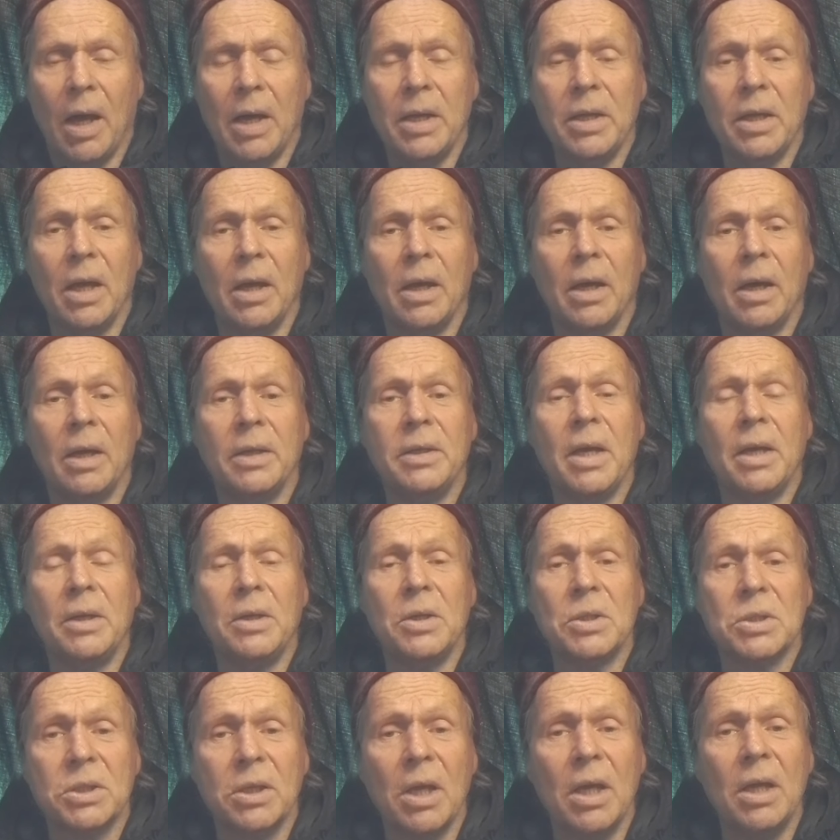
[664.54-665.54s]
I
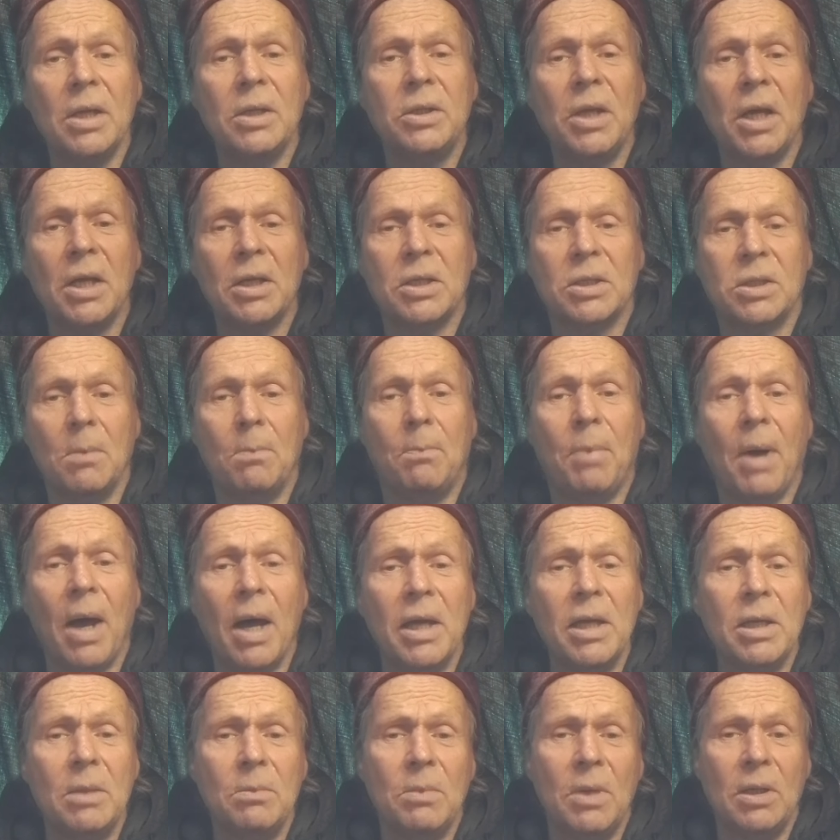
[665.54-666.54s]
understand that the
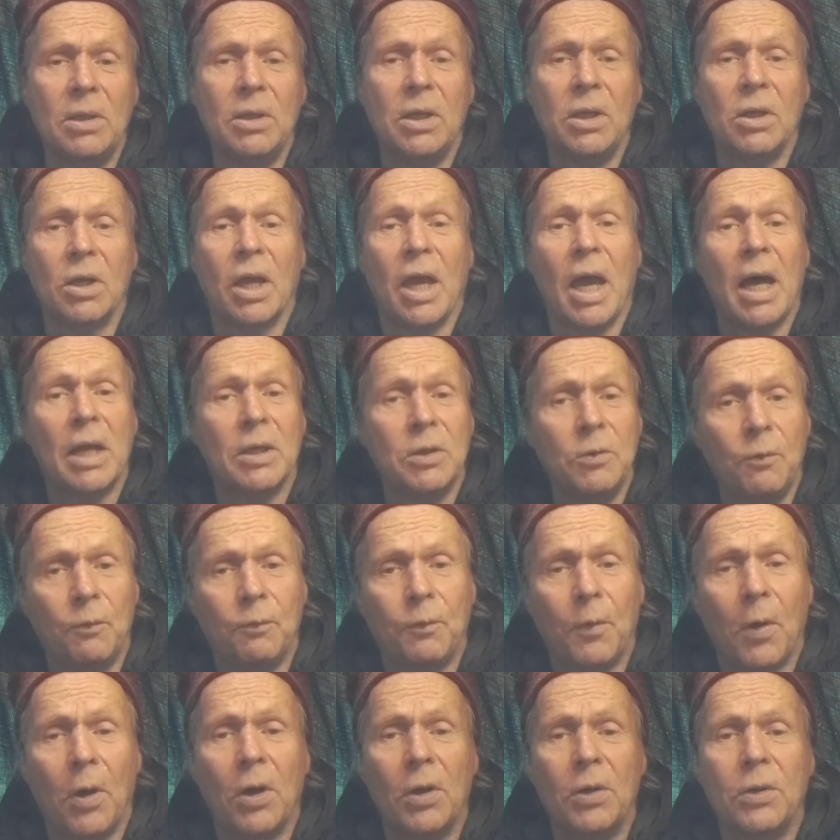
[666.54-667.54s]
Bible, the God the
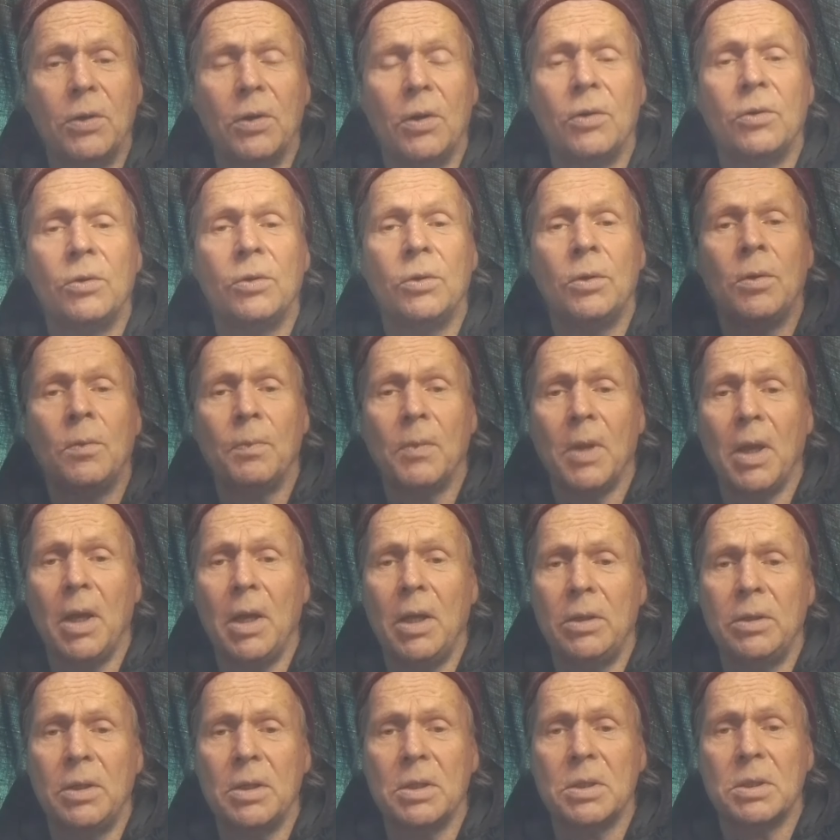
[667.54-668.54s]
Father
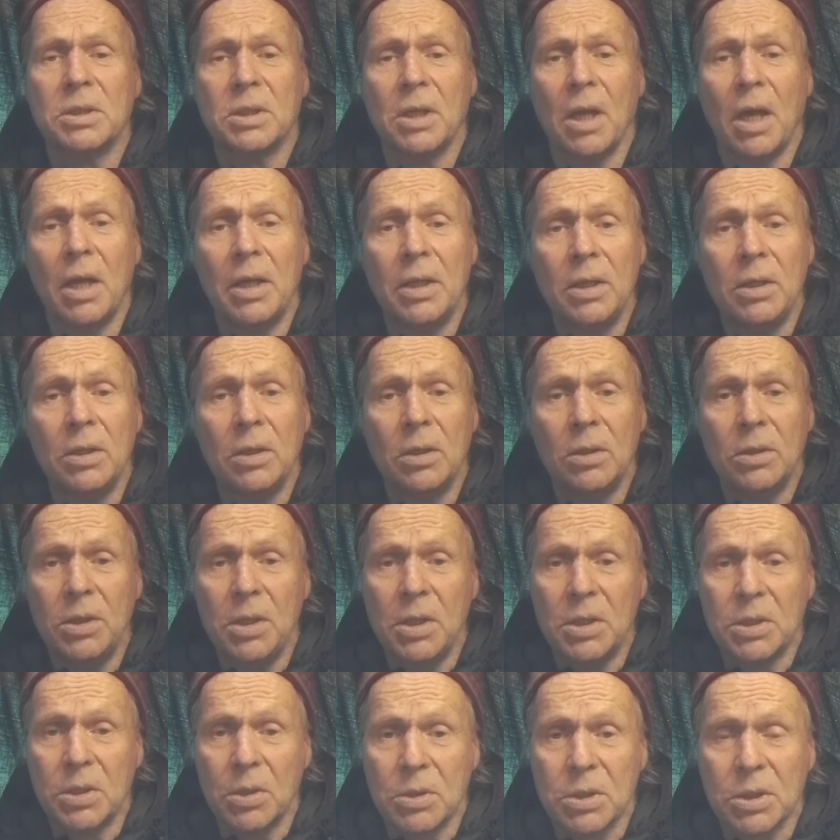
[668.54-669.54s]
and the Son
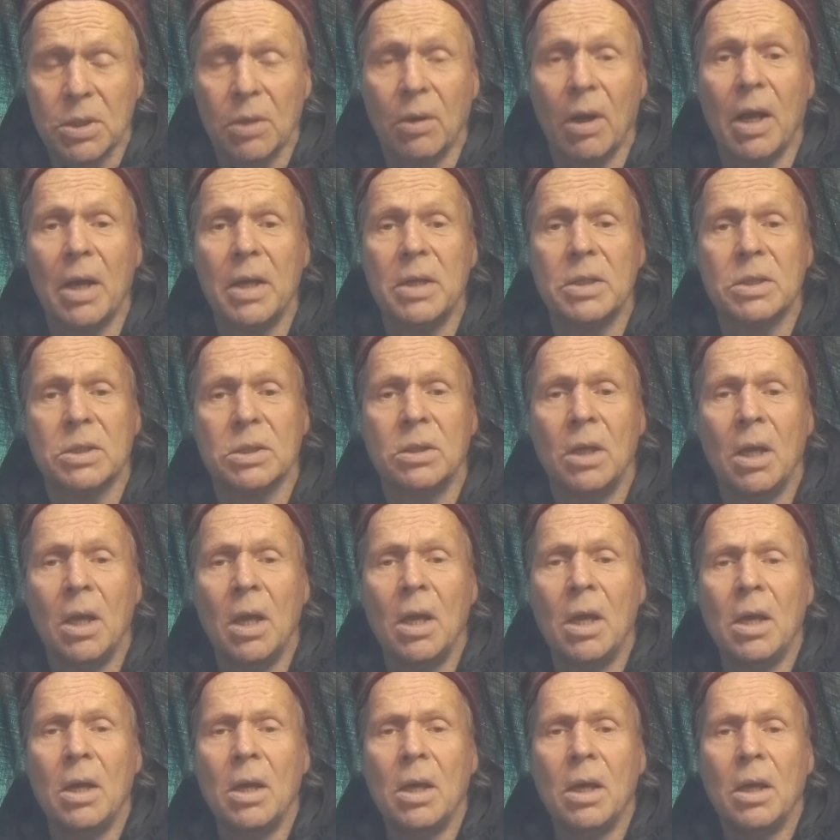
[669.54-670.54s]
Jesus Christ,
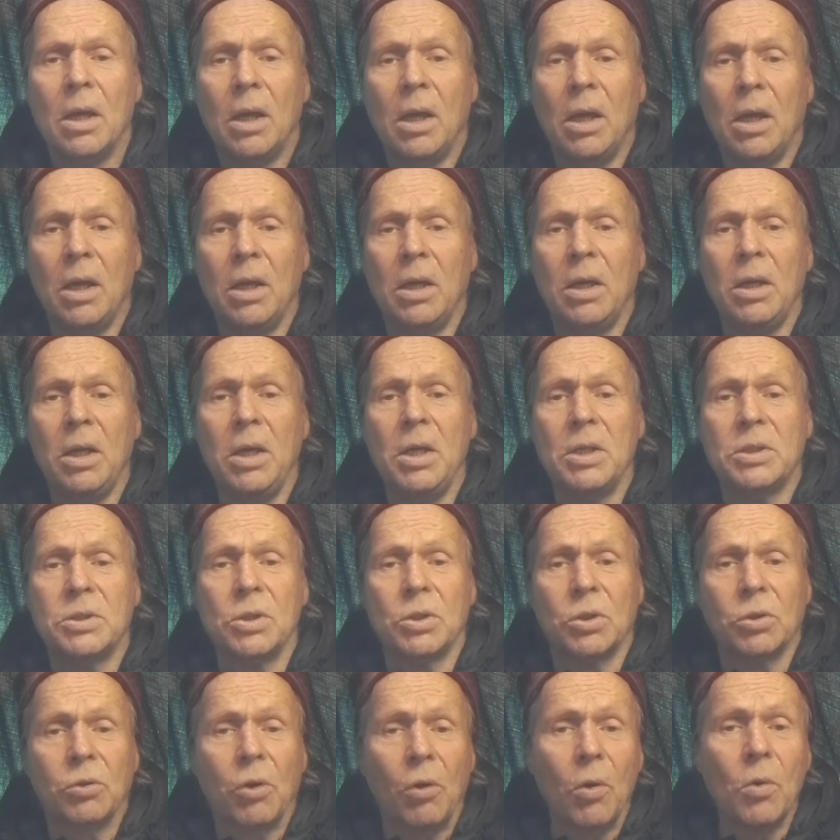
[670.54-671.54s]
is
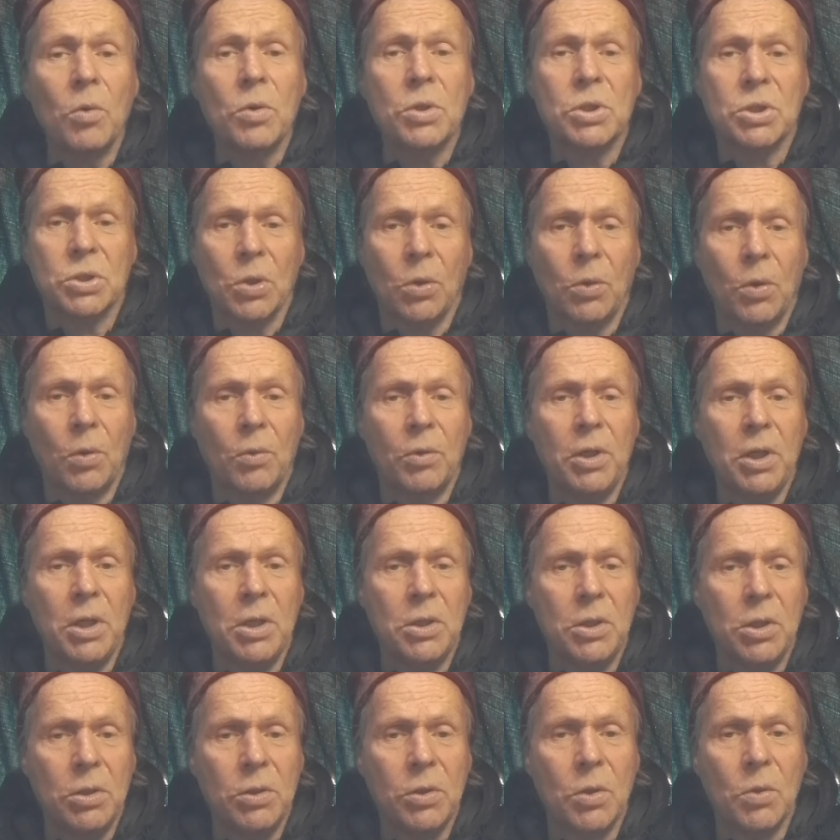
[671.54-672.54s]
a true
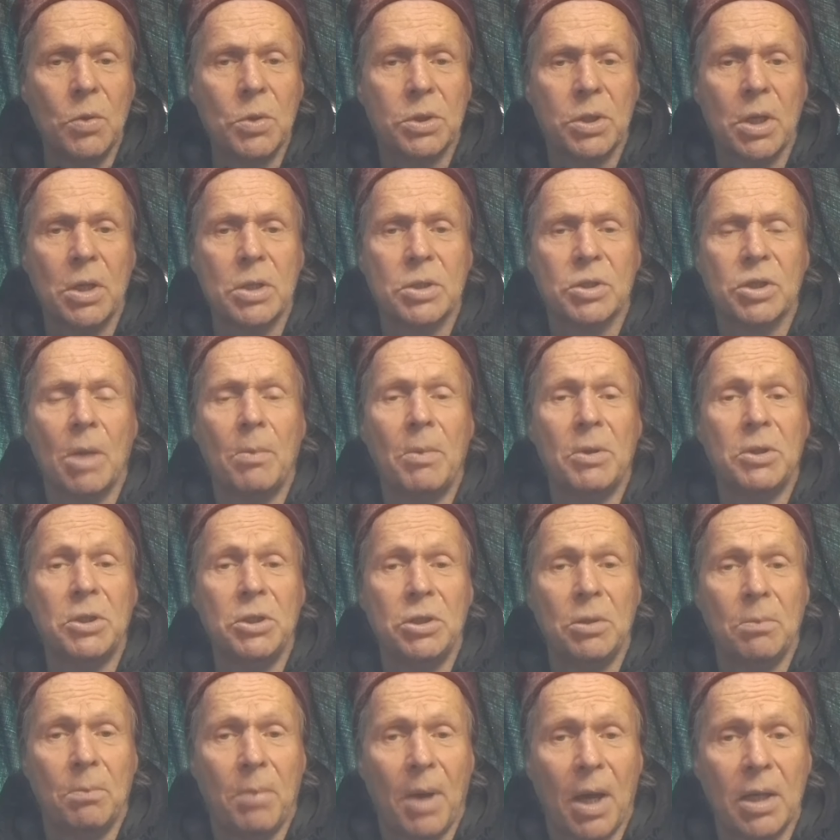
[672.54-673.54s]
story in the New Testament,
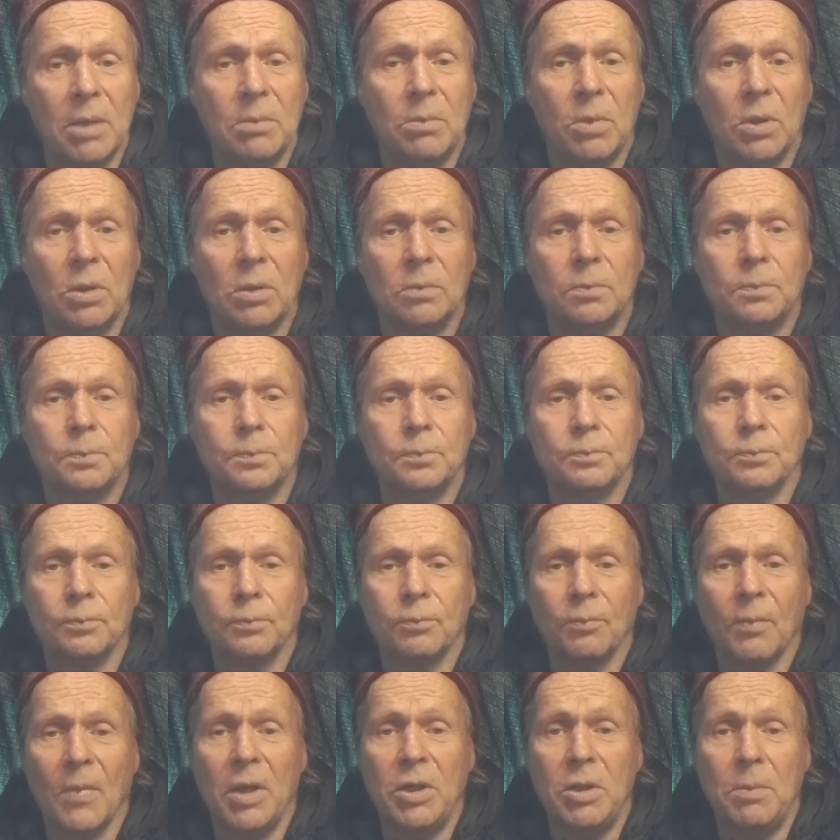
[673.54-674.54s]
in the Bible.
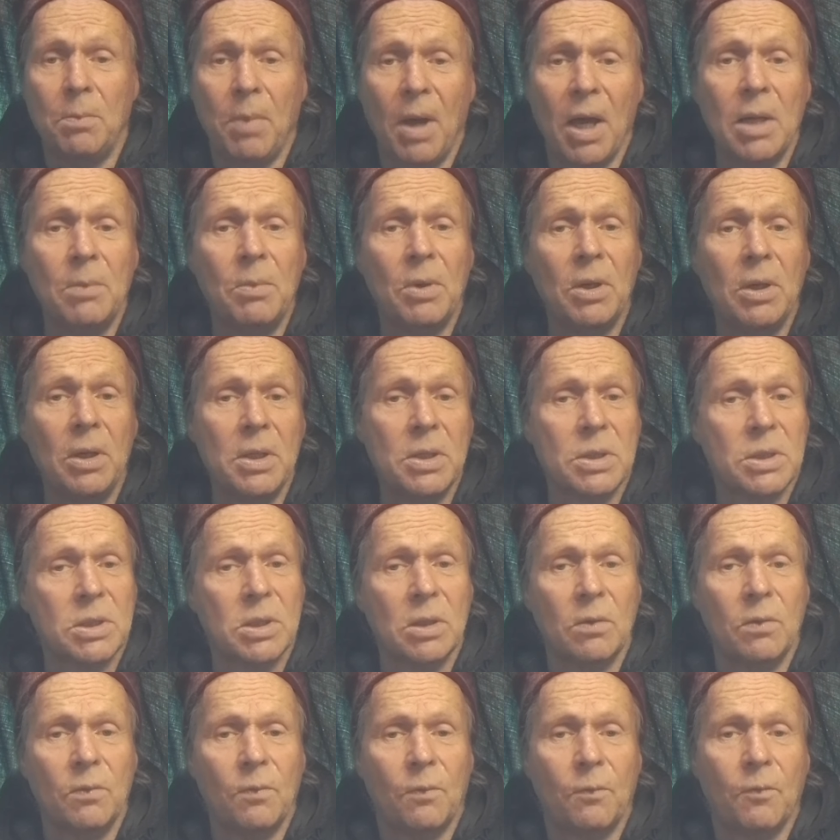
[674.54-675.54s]
And the Bible
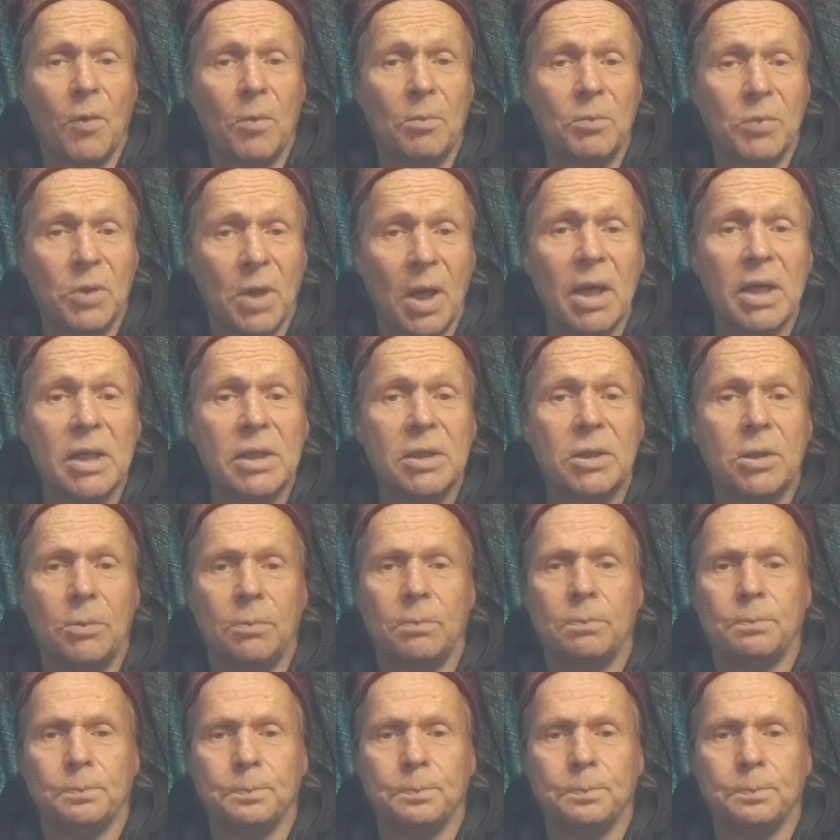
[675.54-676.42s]
is from God.